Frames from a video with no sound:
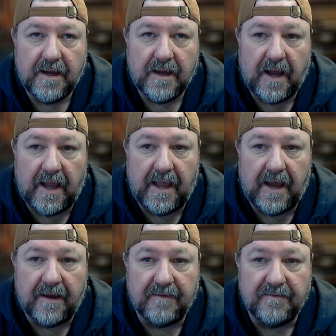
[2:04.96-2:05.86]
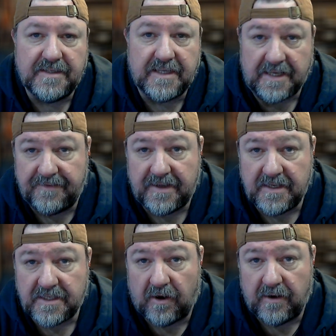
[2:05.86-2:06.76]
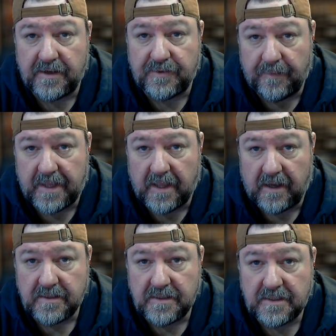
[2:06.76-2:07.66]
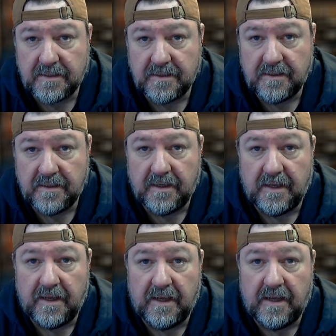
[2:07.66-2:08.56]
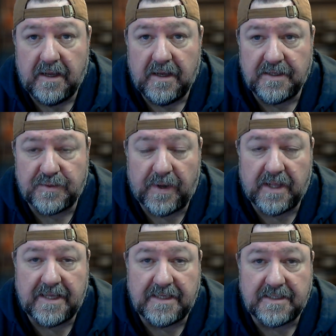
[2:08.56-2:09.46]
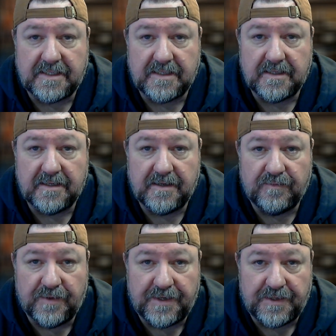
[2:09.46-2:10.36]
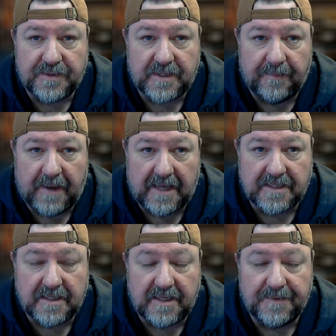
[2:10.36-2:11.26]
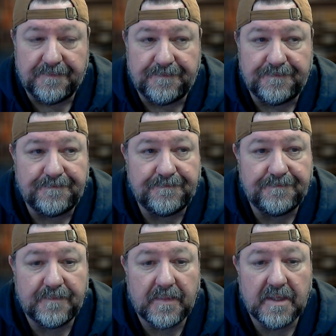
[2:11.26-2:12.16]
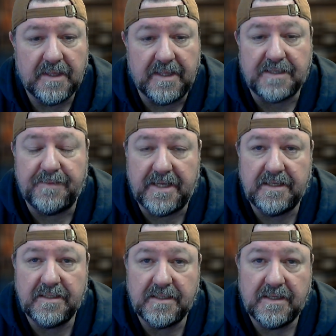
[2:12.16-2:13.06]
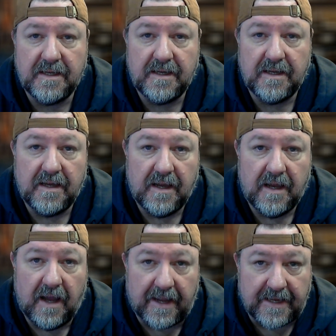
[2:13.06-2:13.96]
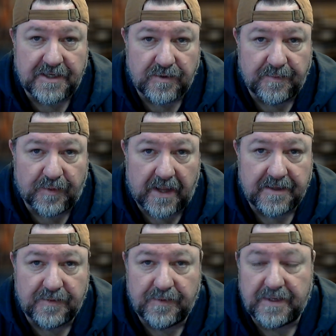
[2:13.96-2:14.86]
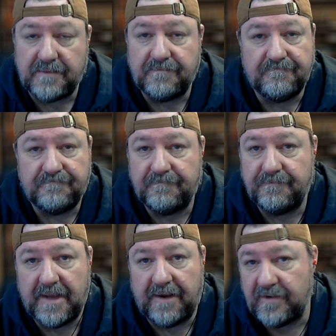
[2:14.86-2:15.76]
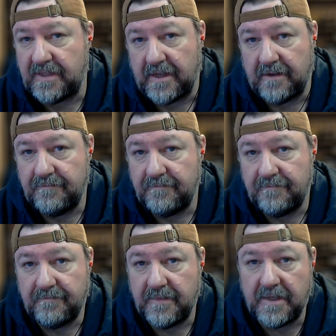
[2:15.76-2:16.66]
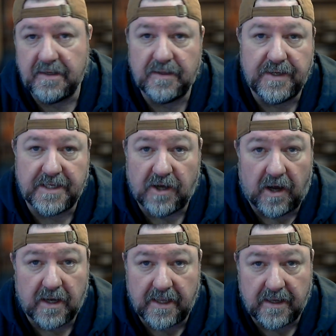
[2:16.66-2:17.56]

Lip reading: I have significant scarring throughout my lungs, as well as reduced capacity. This means I get short of breath doing everything, including talking.